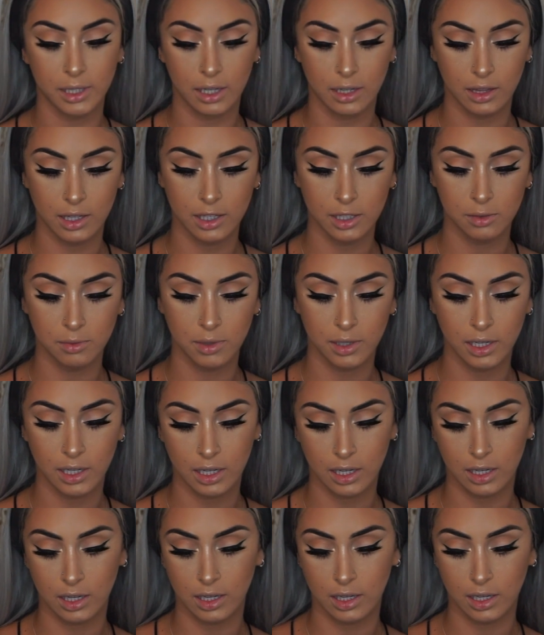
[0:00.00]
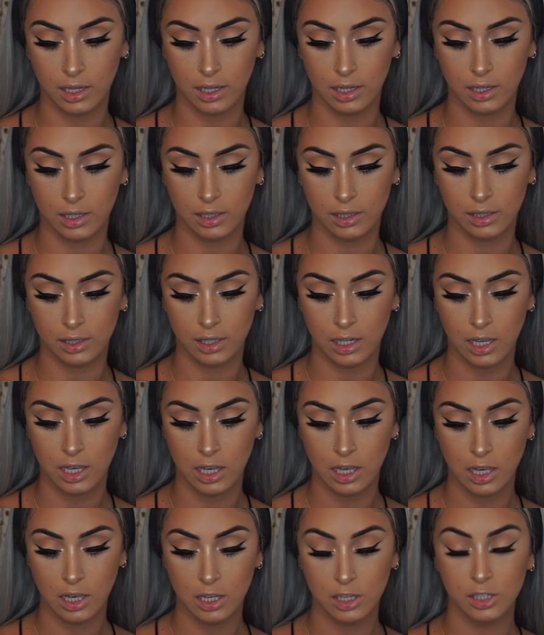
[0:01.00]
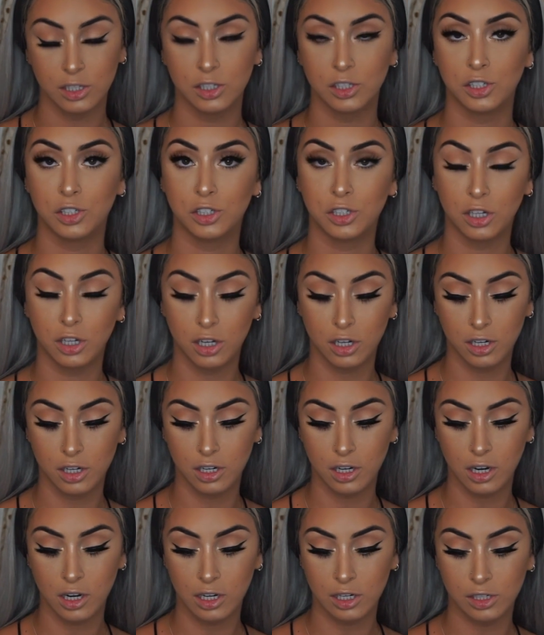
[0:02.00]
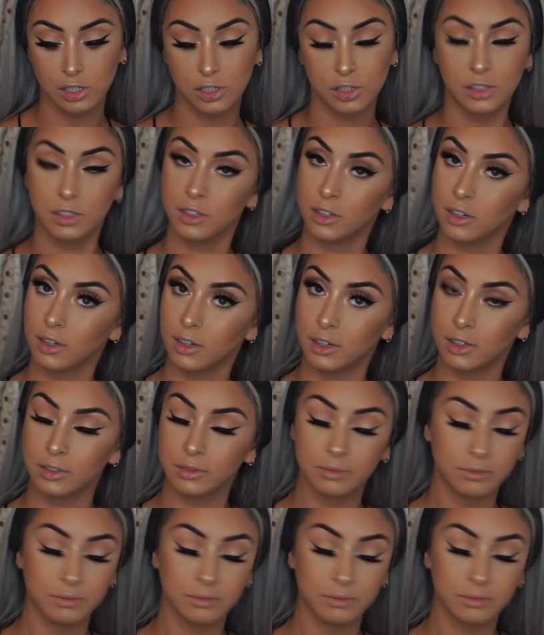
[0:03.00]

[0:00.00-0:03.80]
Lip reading: and this one is Sugar Sugar.